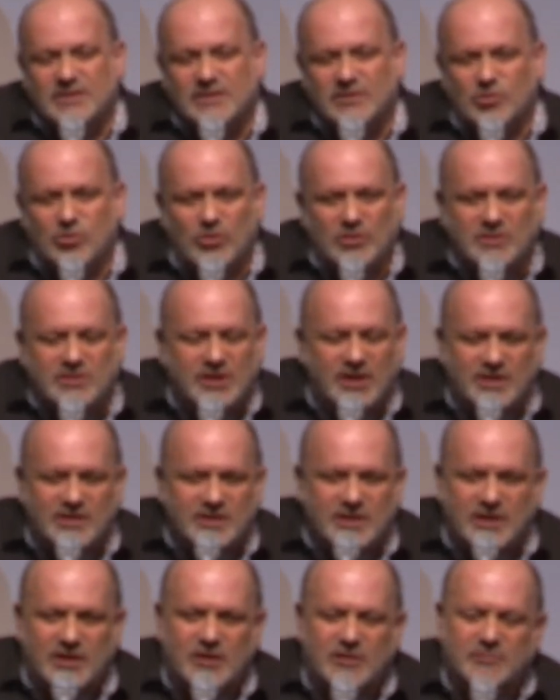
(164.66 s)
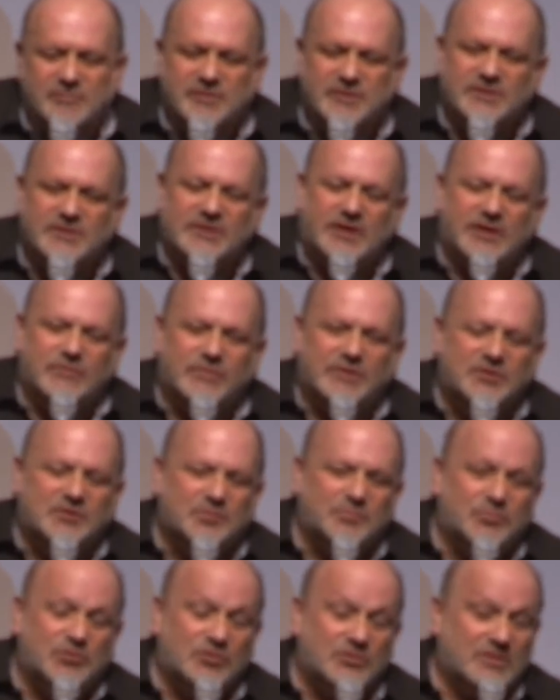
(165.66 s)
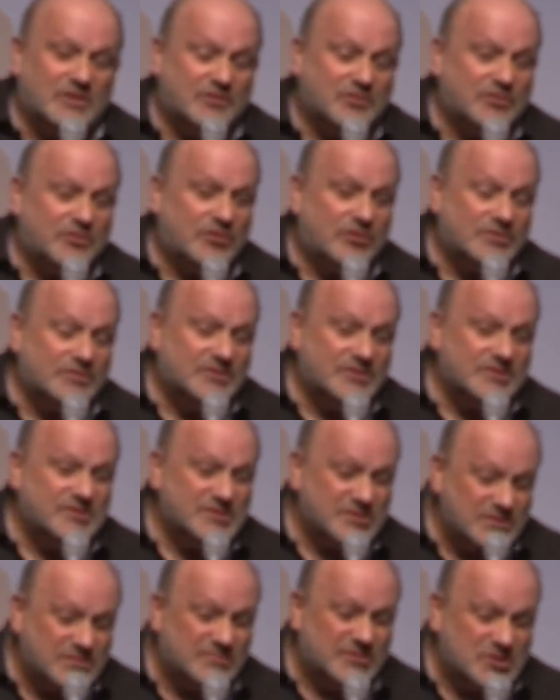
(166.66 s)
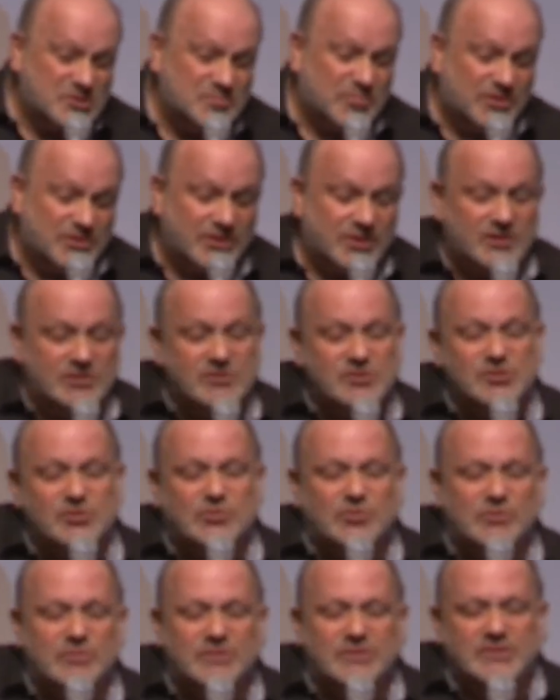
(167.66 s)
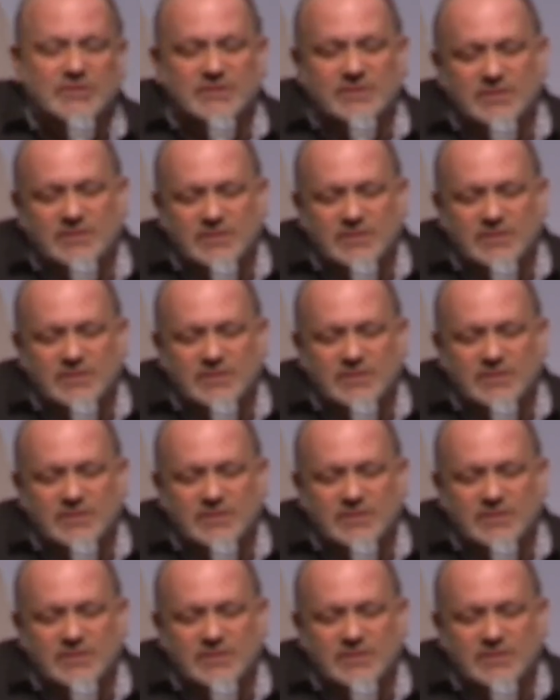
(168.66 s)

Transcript: called Talia Ari. I read the book. I thought this particular story